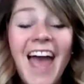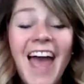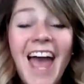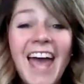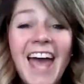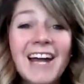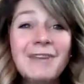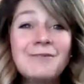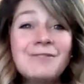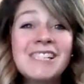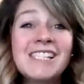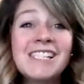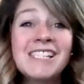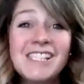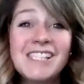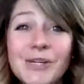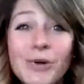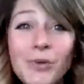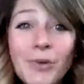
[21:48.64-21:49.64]
And I'm
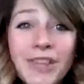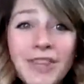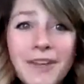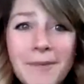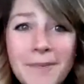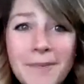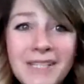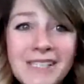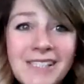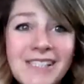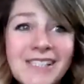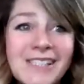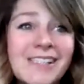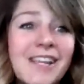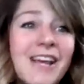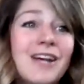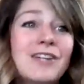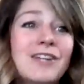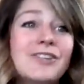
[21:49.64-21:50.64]
still with the business,
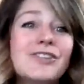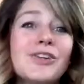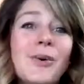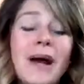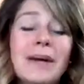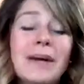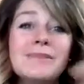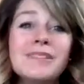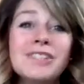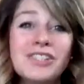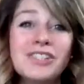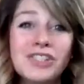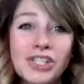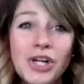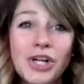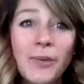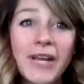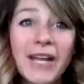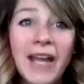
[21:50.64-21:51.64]
so I'm
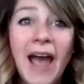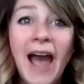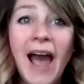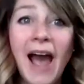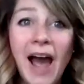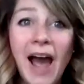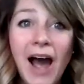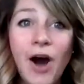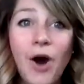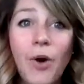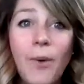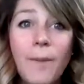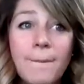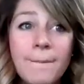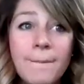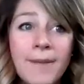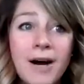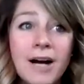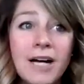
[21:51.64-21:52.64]
showing how
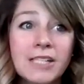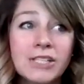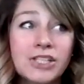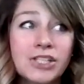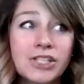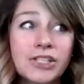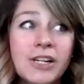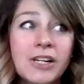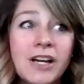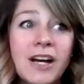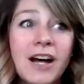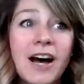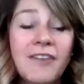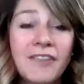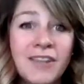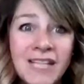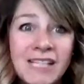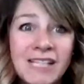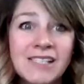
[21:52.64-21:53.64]
much of
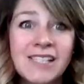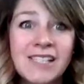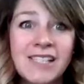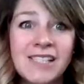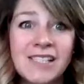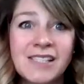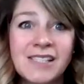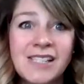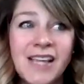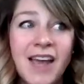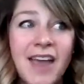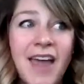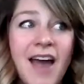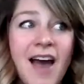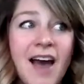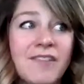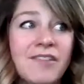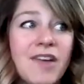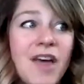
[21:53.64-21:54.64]
a consistency I
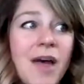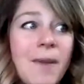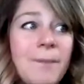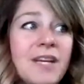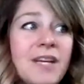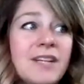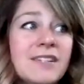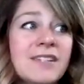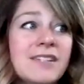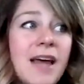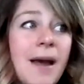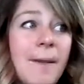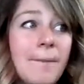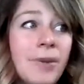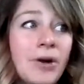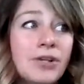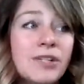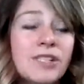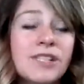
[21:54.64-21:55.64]
have. Because that
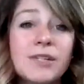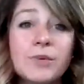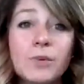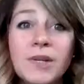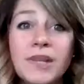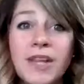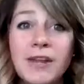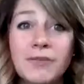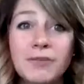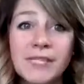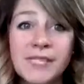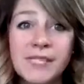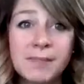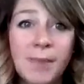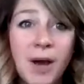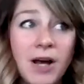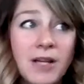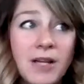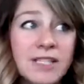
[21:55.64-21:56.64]
person, when they
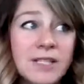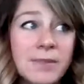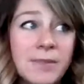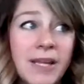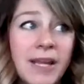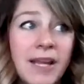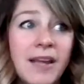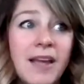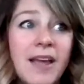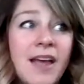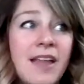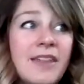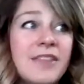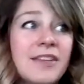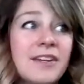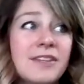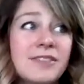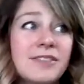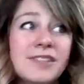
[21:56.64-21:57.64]
respond to me,
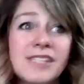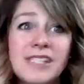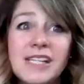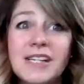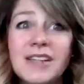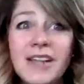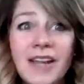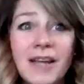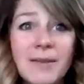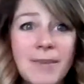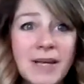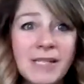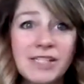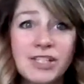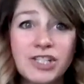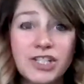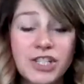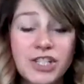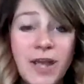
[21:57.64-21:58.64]
they'll see that I
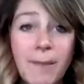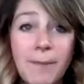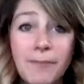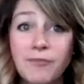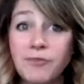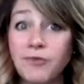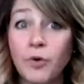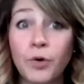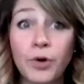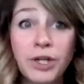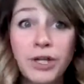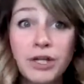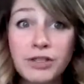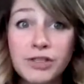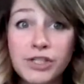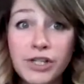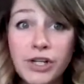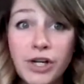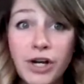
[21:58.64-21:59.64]
messaged them 4
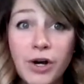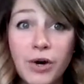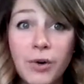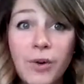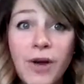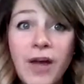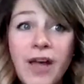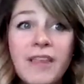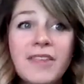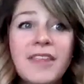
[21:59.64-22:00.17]
years ago.